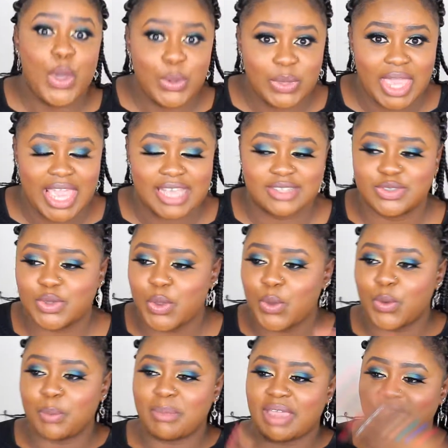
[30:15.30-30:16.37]
Okay,
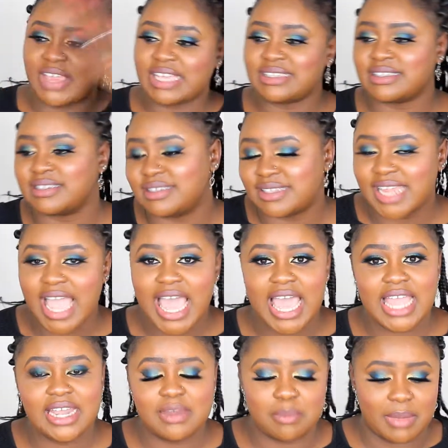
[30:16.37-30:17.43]
so my face is
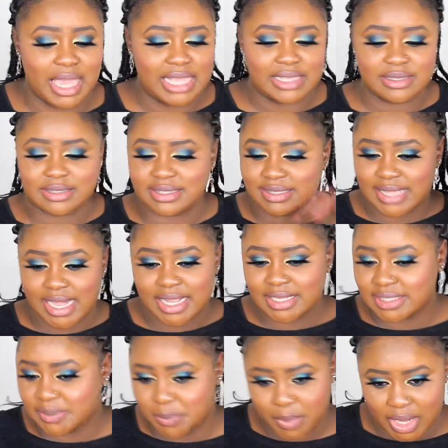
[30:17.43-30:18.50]
done, my setting
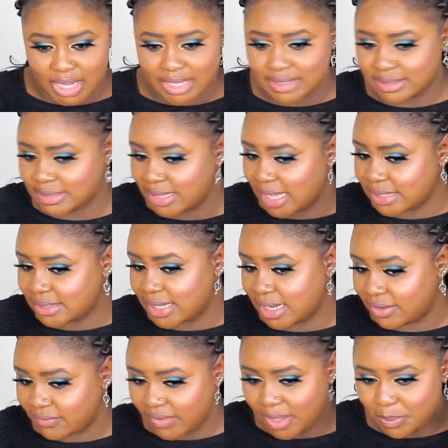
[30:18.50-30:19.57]
spray is set
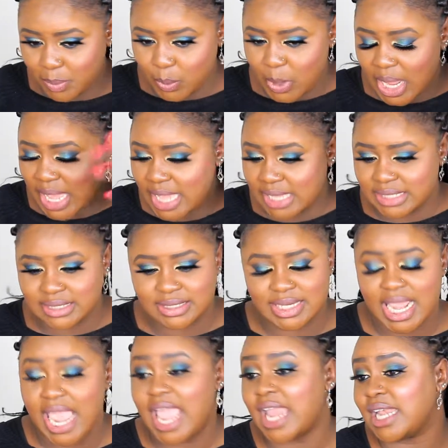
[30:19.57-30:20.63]
and
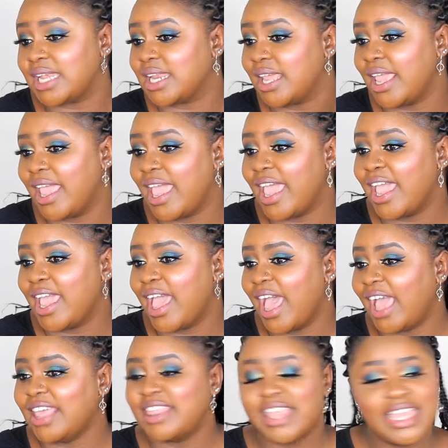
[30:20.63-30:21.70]
vaporized, and
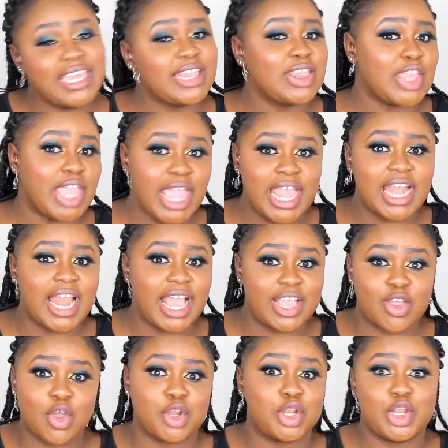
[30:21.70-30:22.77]
I think in the end
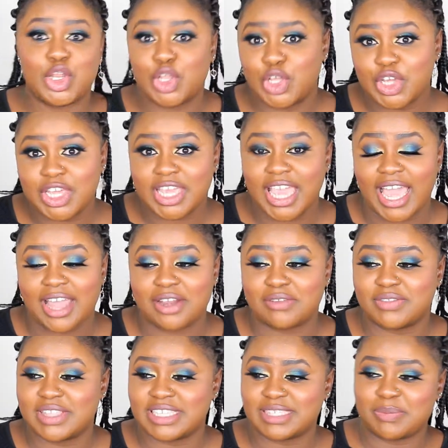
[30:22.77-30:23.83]
I got a look out
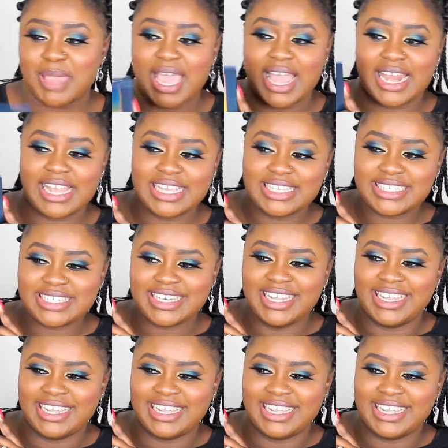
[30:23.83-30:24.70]
of this palette,